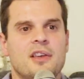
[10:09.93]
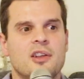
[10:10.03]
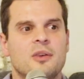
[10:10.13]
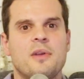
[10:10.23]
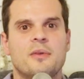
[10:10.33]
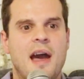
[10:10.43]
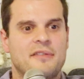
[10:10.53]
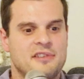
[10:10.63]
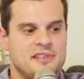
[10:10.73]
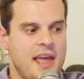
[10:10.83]
We don't
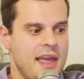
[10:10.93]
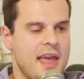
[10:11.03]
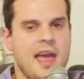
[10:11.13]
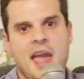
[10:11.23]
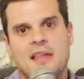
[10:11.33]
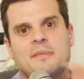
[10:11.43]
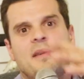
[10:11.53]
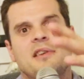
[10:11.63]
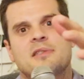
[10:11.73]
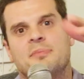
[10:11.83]
have to say, hey, let
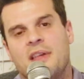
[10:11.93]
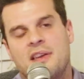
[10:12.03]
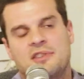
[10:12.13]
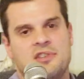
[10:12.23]
me explain